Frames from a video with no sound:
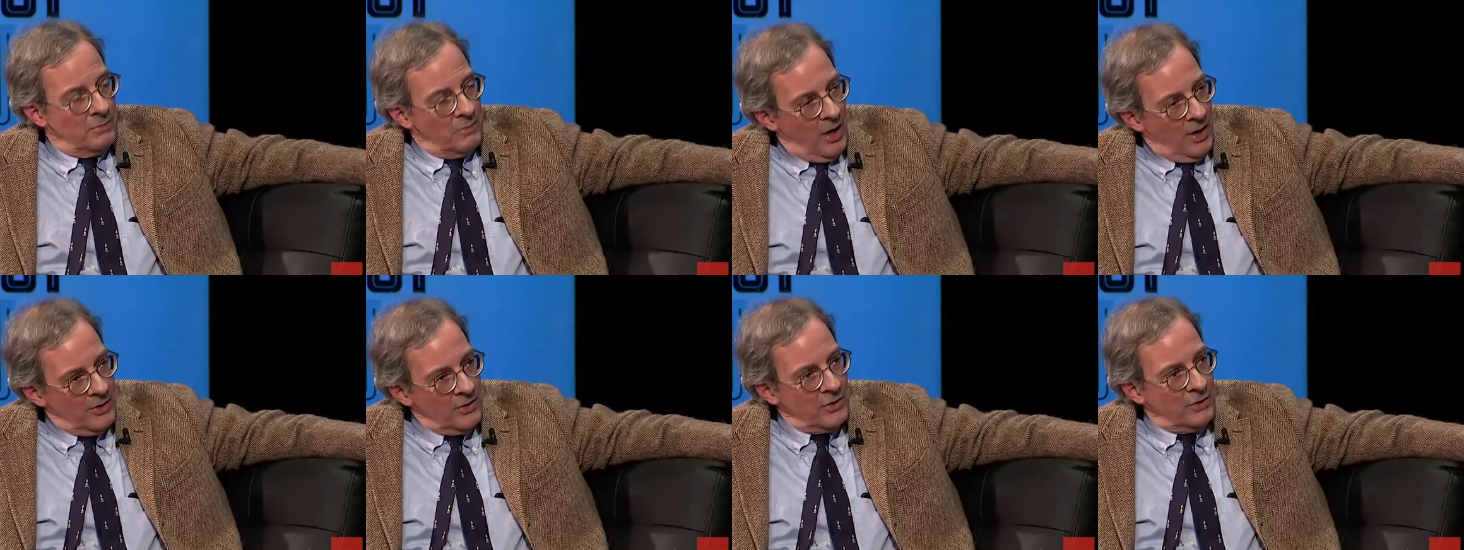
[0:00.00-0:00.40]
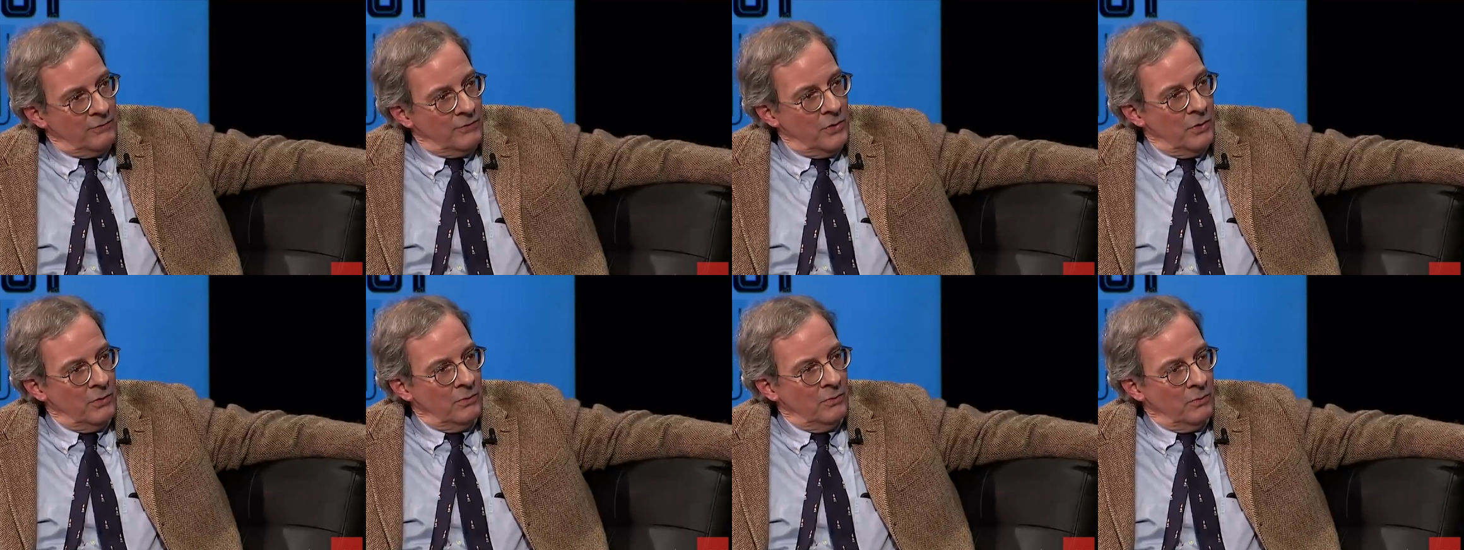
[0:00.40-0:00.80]
utters a
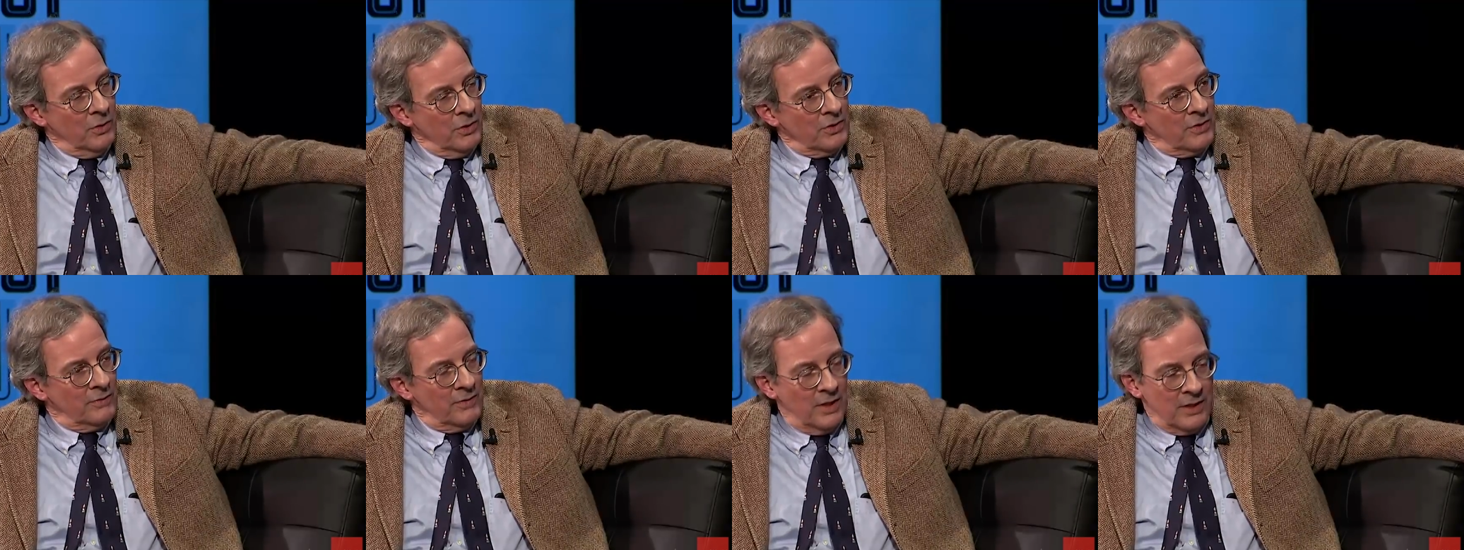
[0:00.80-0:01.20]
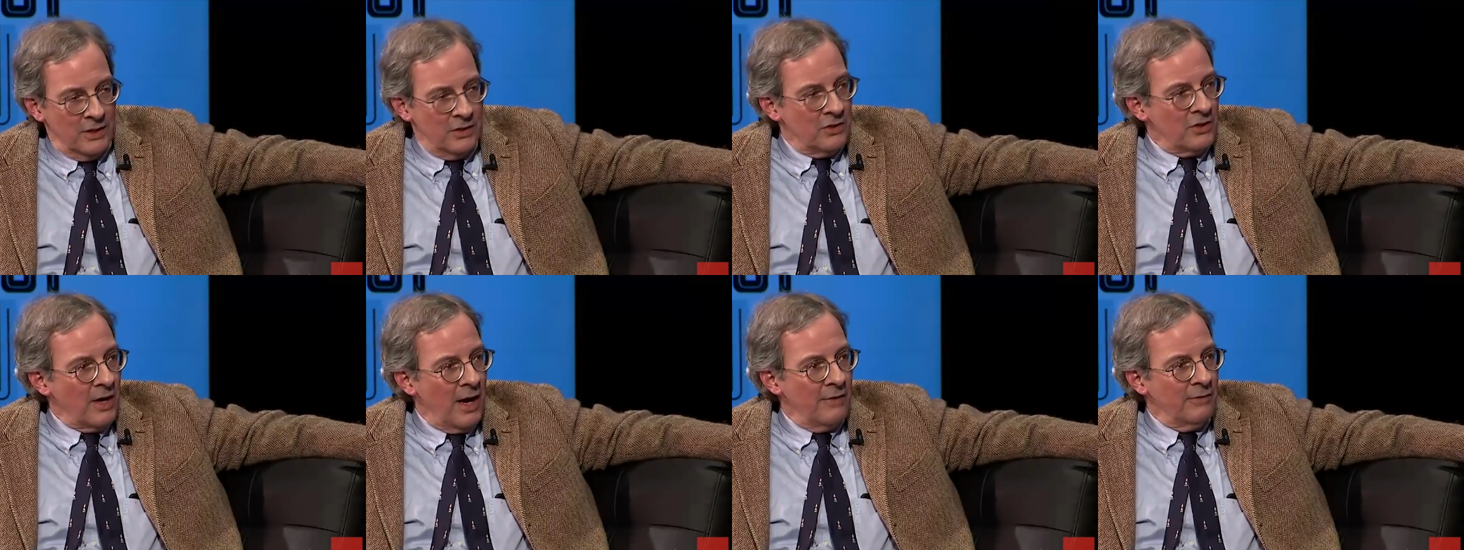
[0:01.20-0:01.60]
few words of
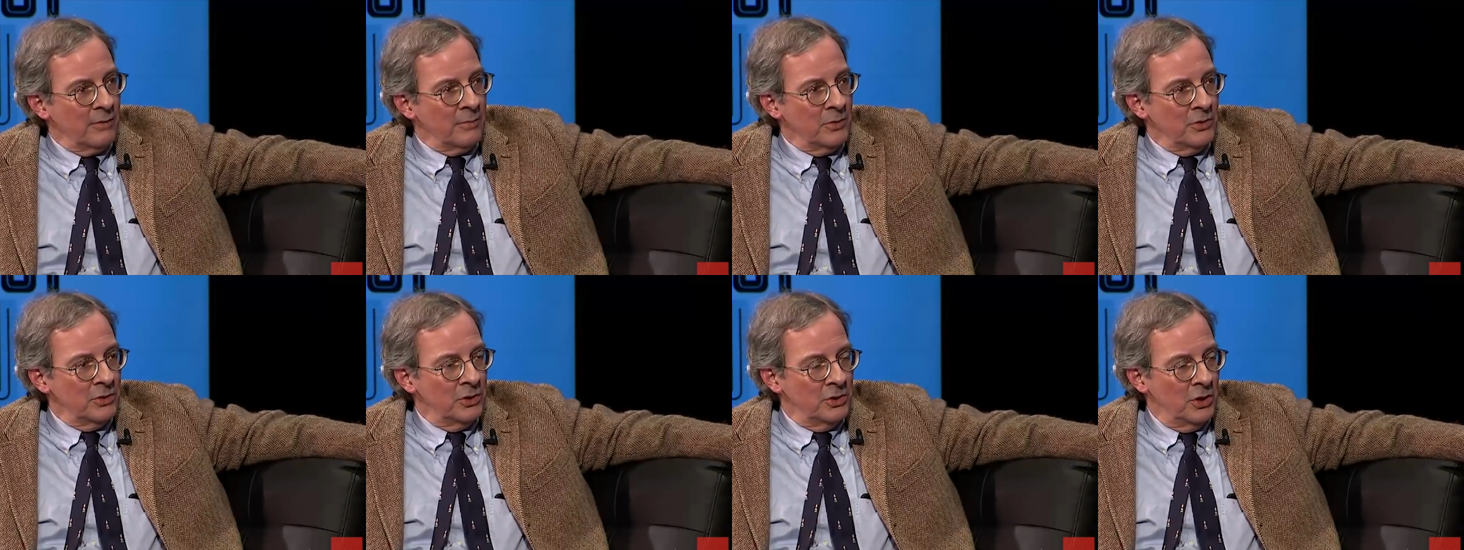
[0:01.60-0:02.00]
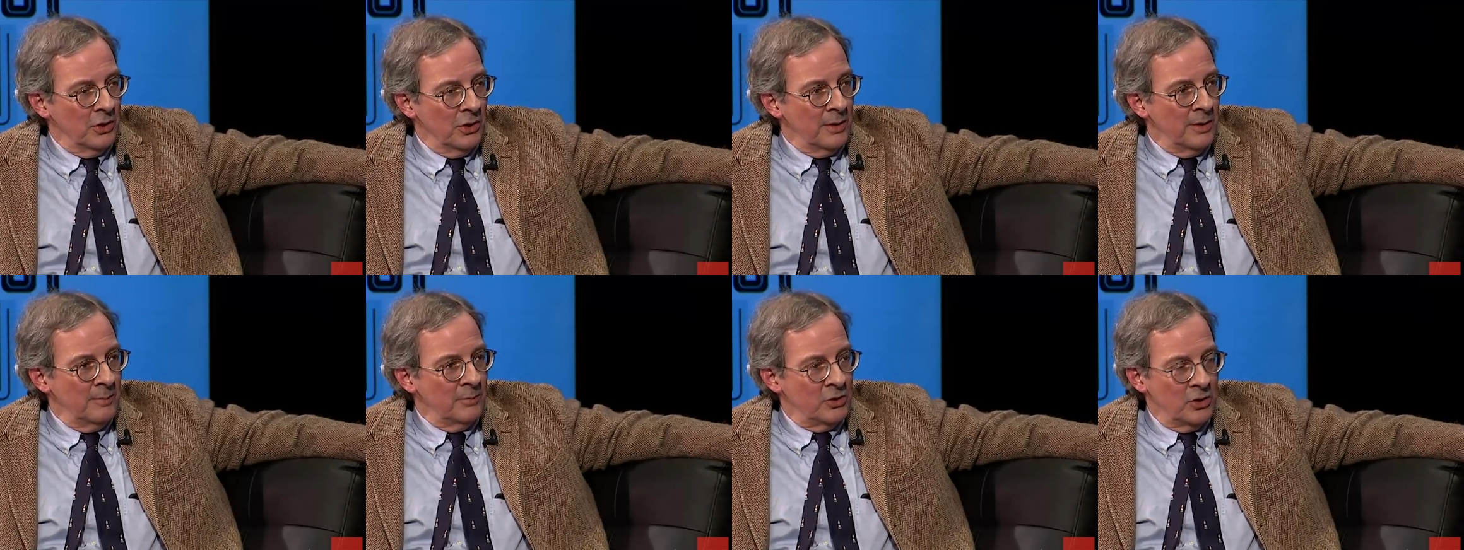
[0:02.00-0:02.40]
indecipherable
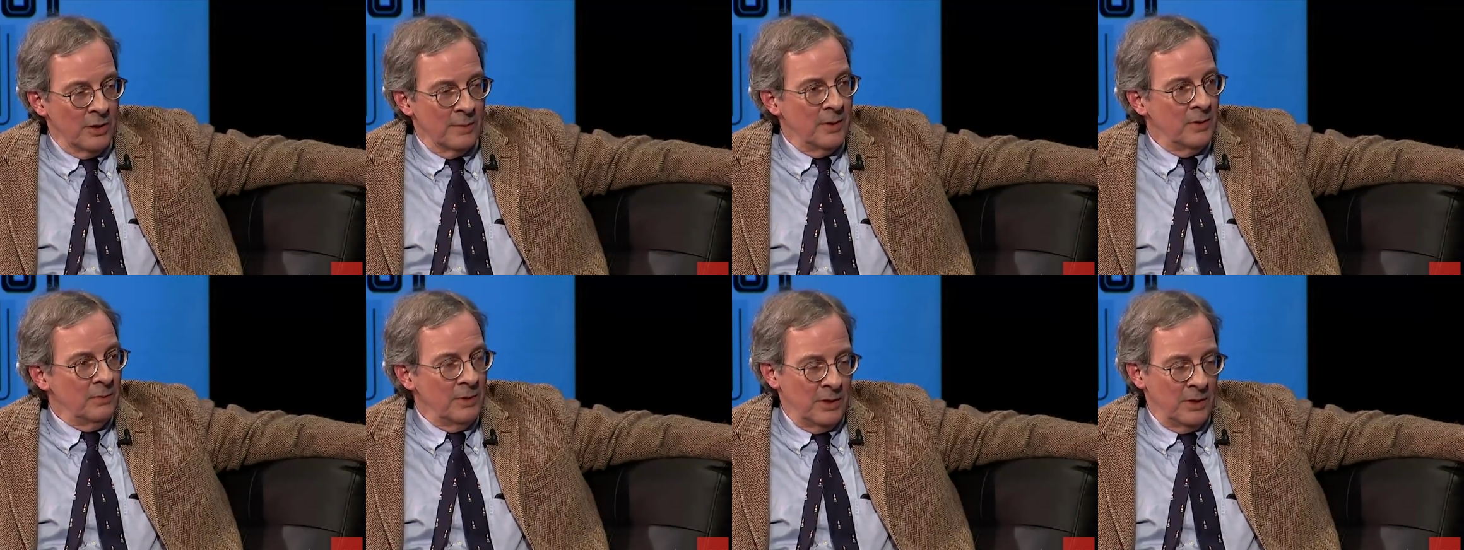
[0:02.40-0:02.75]
German,